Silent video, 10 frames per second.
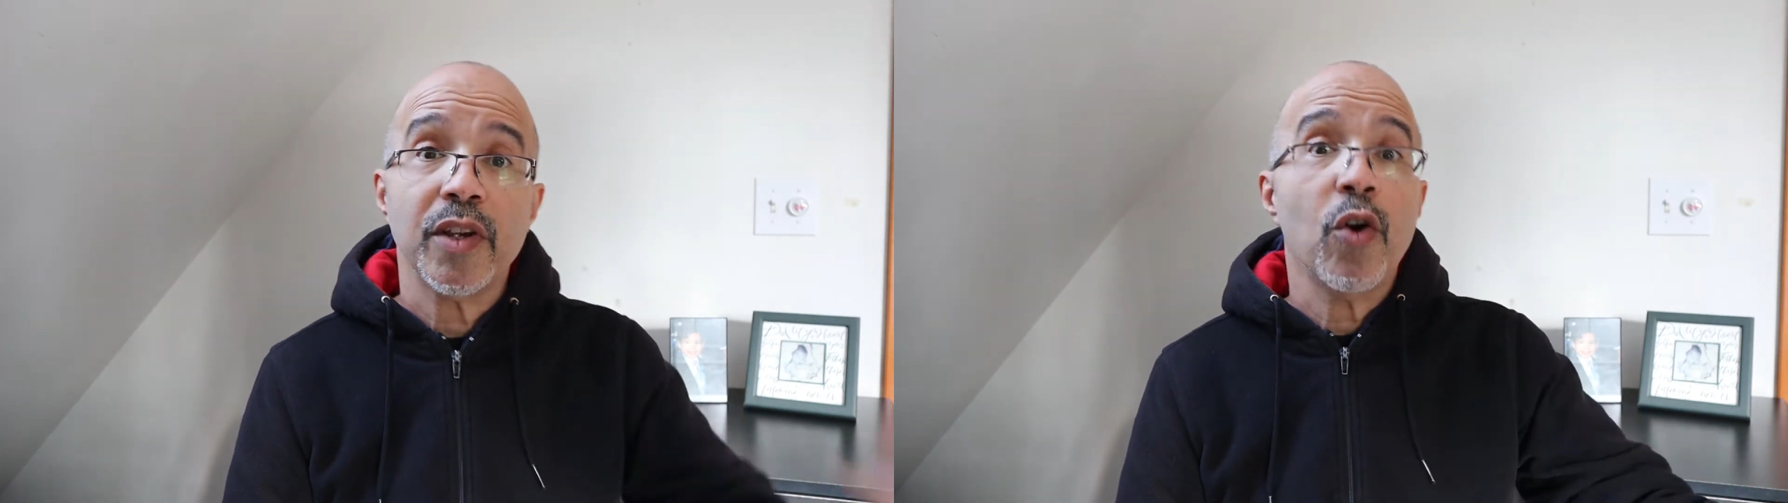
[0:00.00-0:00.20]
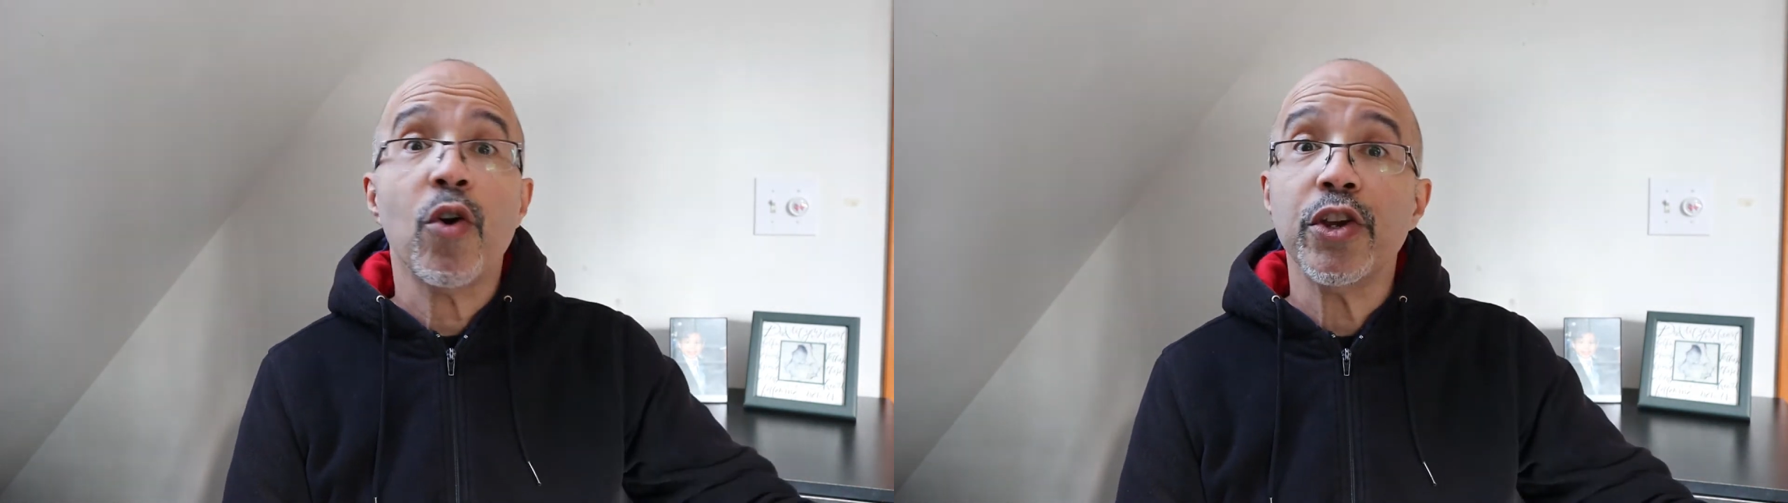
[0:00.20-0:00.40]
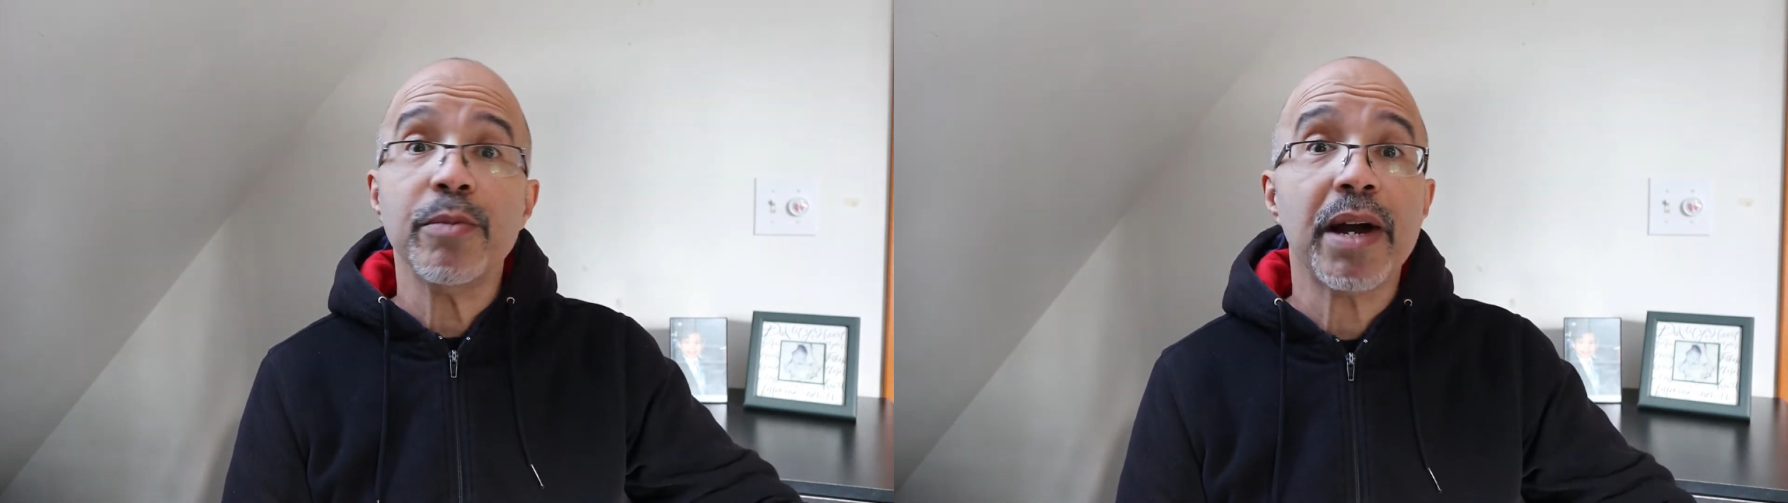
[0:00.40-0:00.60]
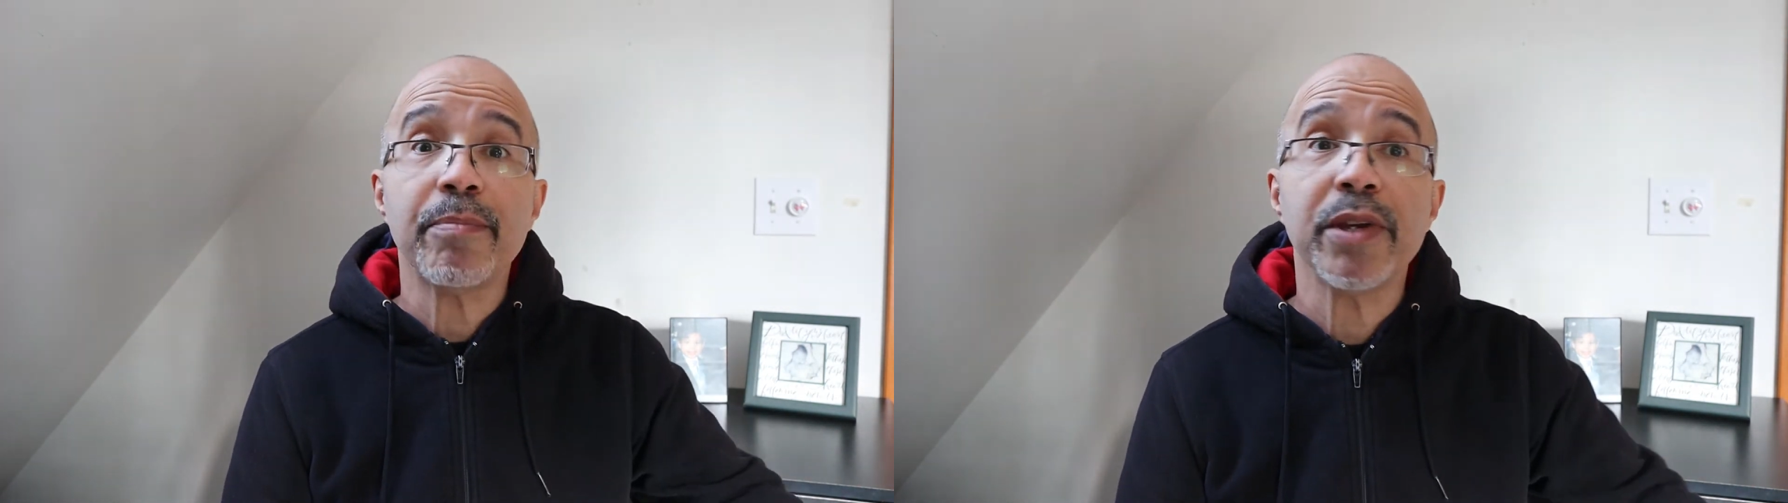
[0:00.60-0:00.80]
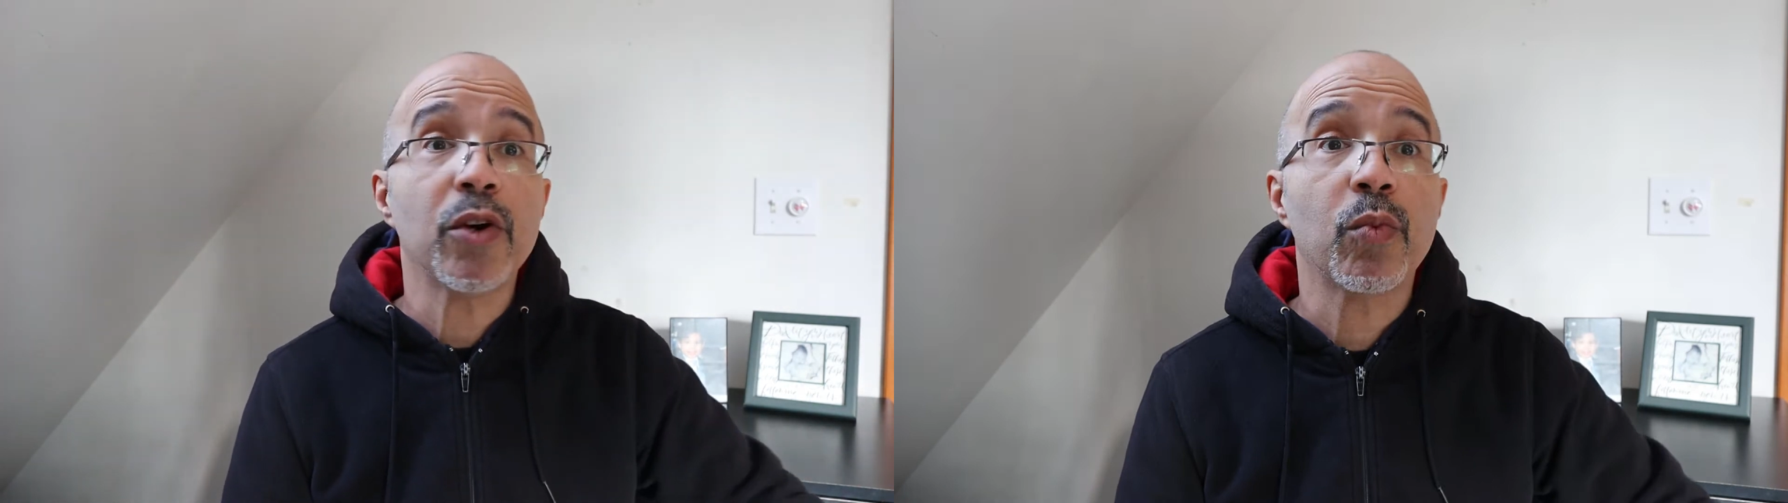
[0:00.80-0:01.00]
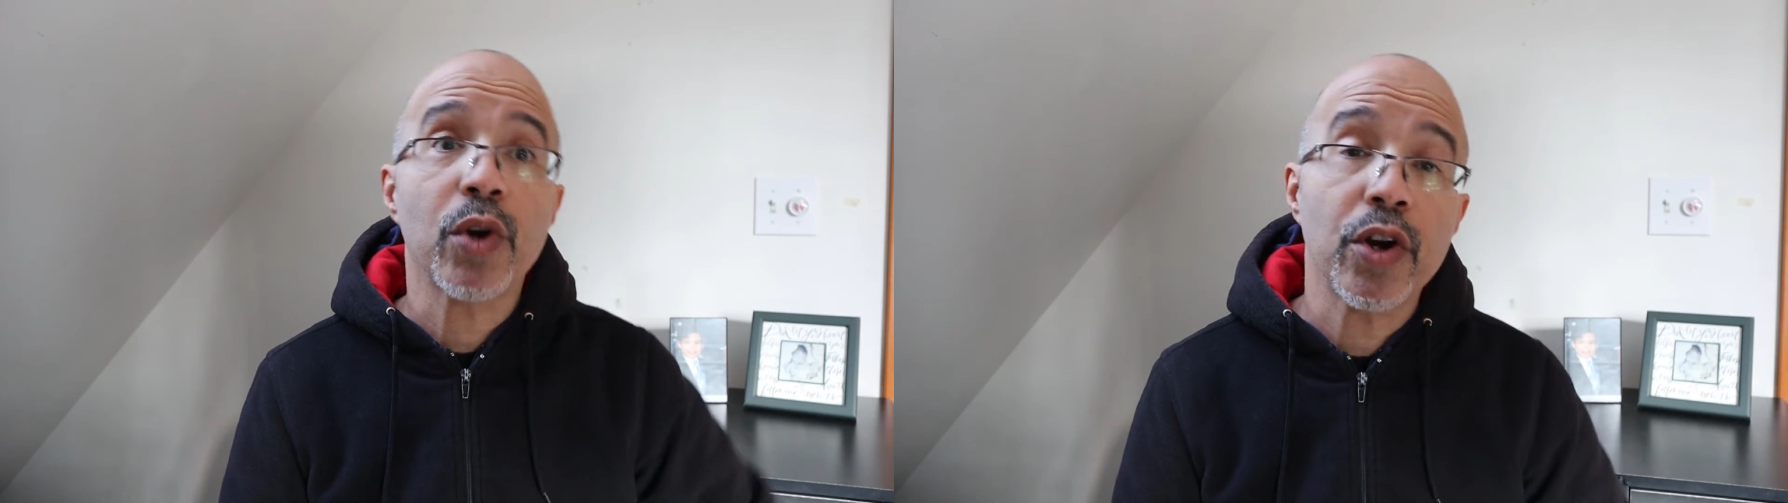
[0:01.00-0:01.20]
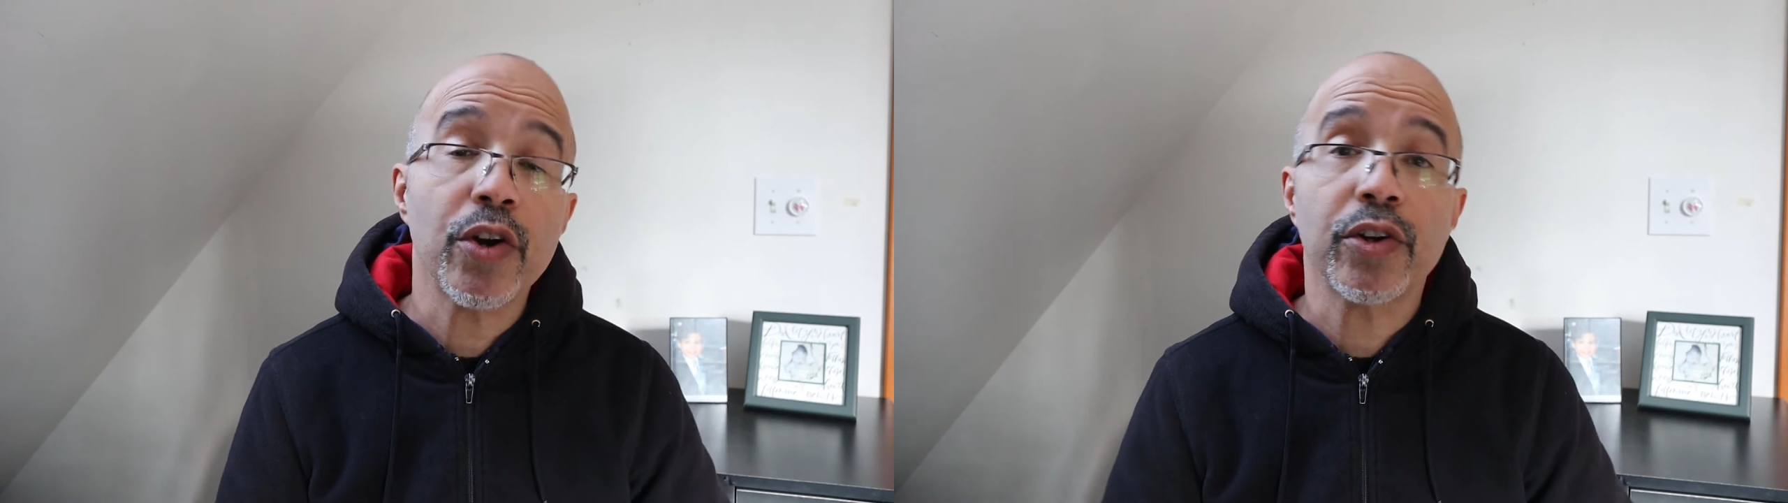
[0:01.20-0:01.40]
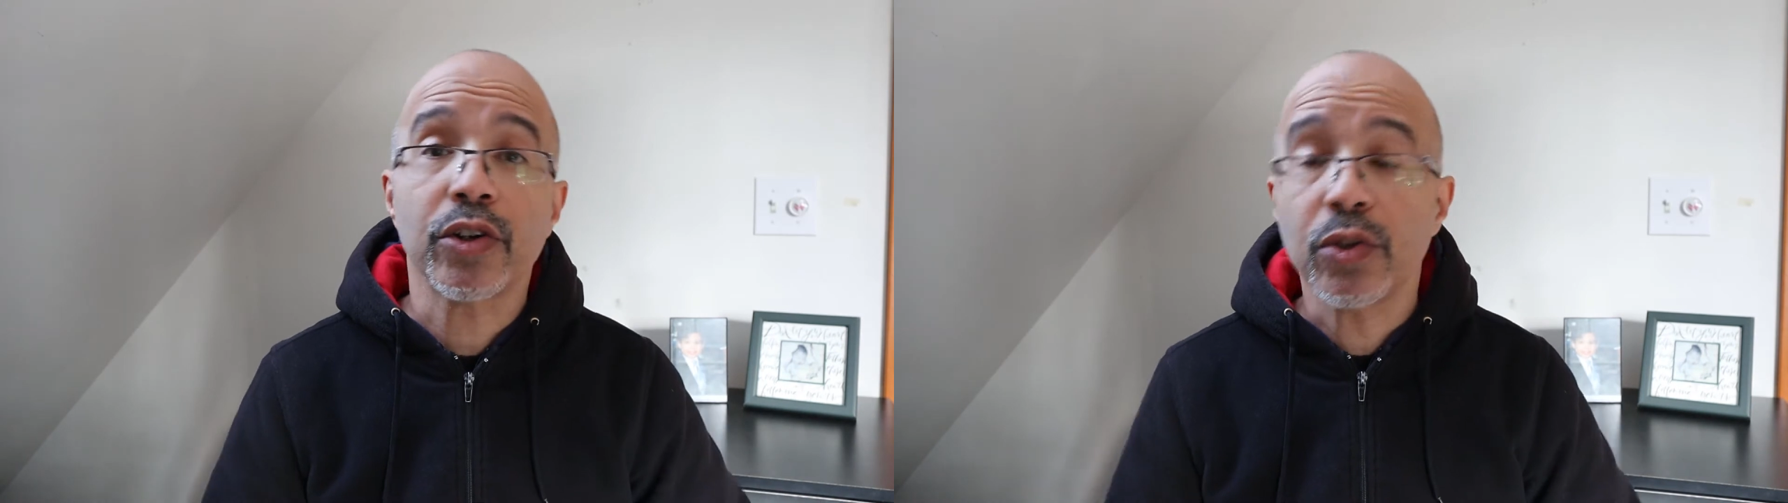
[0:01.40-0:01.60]
Or you might be a
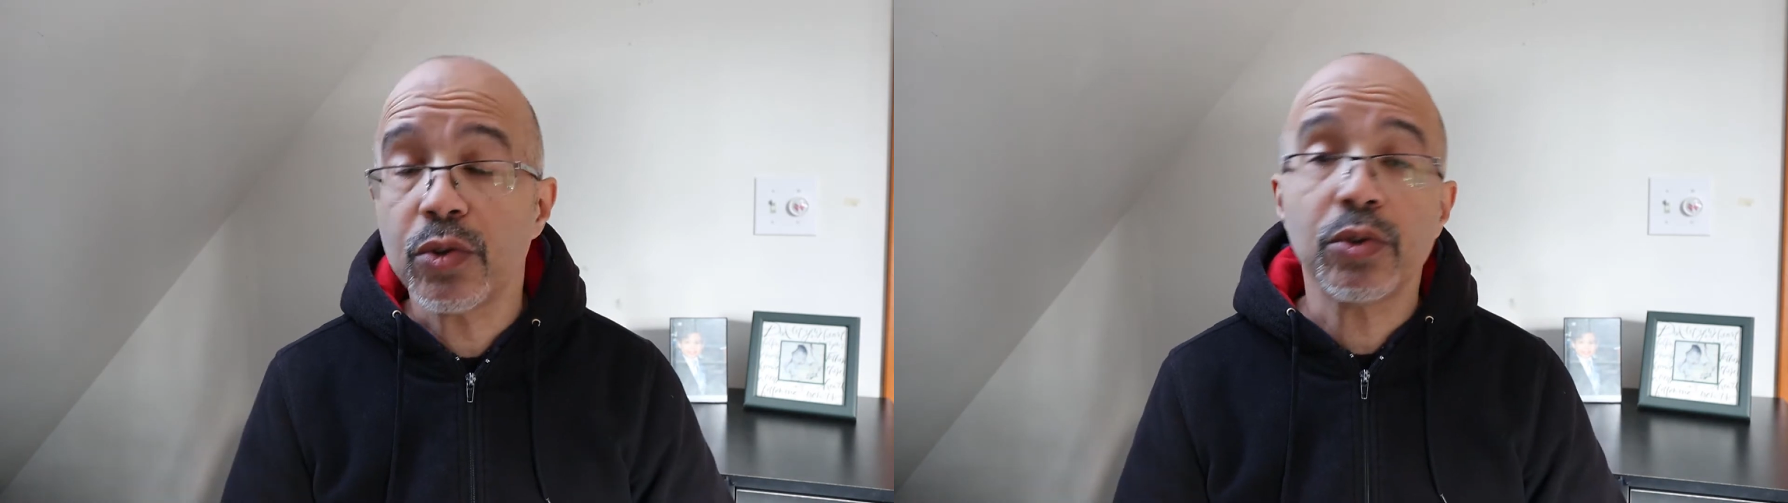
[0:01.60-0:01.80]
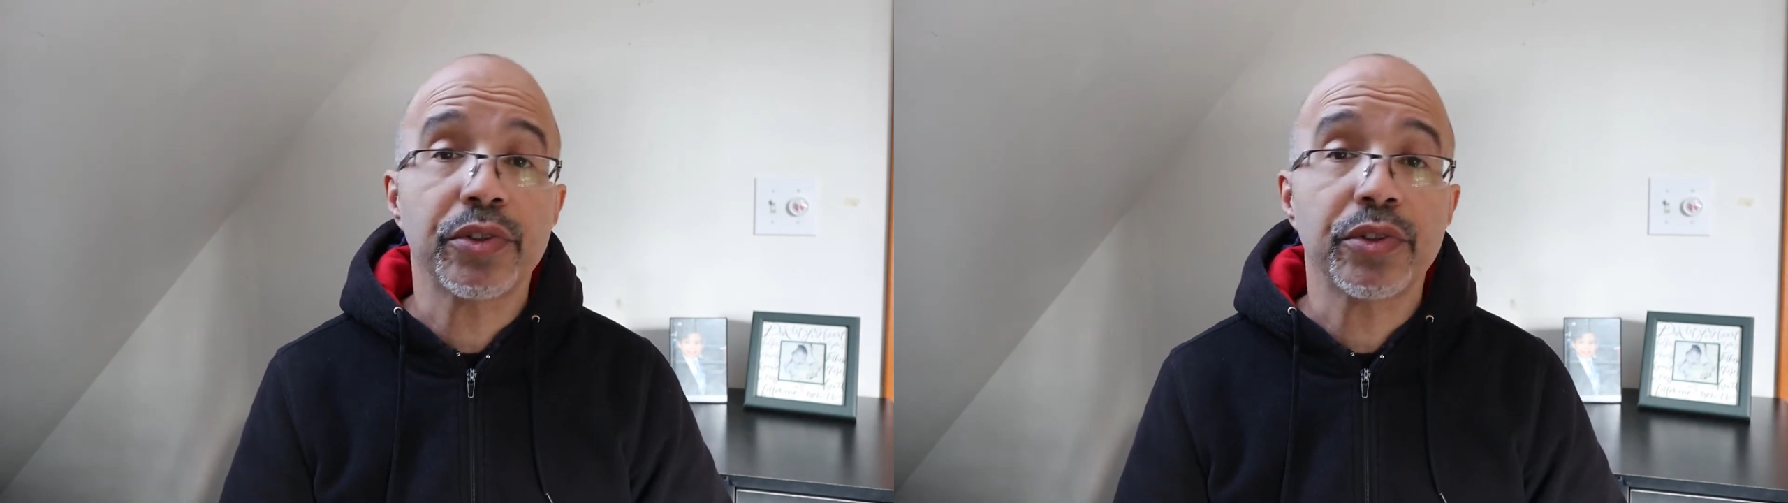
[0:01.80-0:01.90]
Word or Google